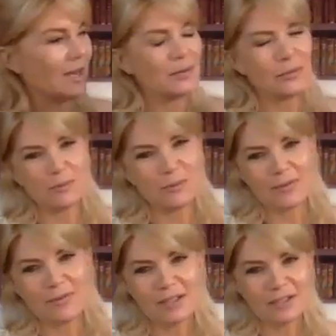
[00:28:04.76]
to
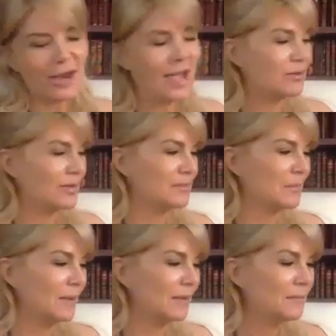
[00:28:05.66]
reveal your address,
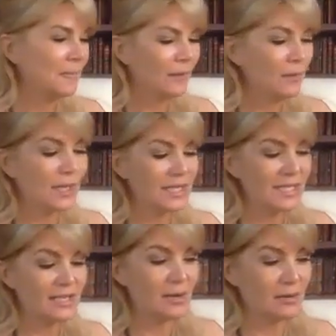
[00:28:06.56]
but what I
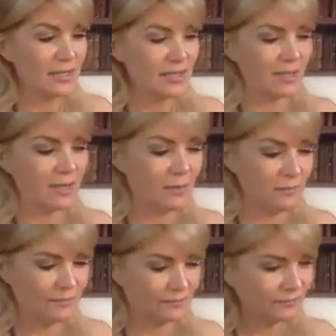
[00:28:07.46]
did notice
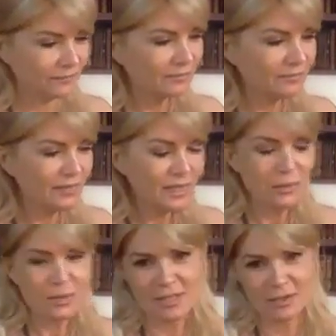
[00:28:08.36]
though
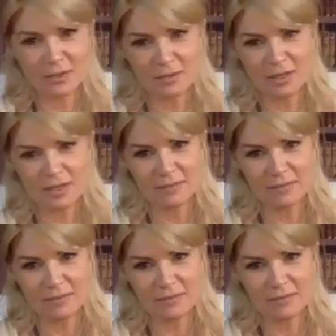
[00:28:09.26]
was your